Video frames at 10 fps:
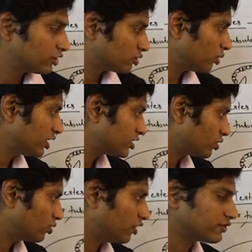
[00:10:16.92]
So what is the
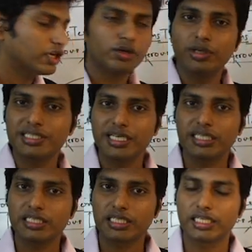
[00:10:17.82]
role of Sertoli
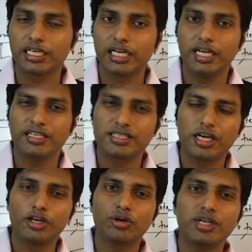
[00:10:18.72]
cells?
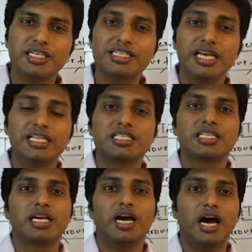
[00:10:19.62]
Sertoli cells
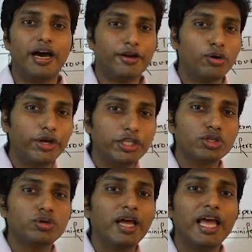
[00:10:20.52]
are going
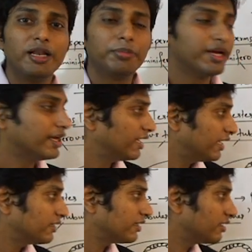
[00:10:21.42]
to help
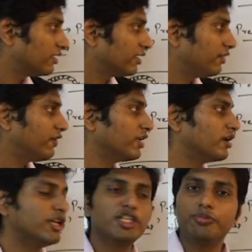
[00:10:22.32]
in giving
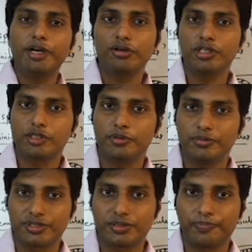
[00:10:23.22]
nourishment to the
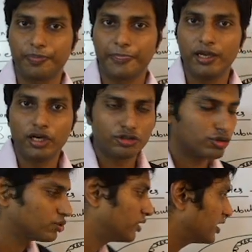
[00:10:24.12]
sperms. So
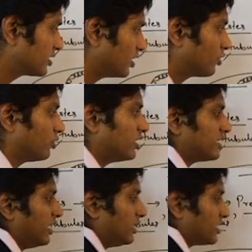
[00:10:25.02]
students, Sertoli
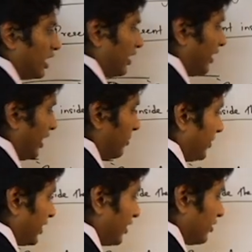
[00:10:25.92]
cells are
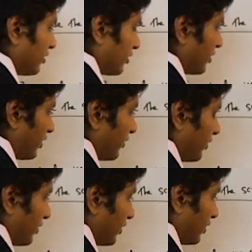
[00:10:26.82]
helping in
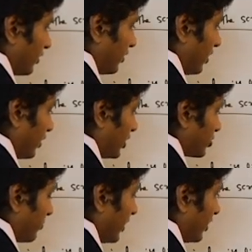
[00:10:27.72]

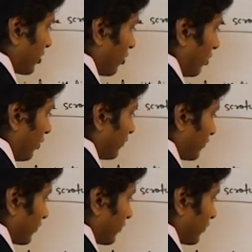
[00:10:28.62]
nourishment of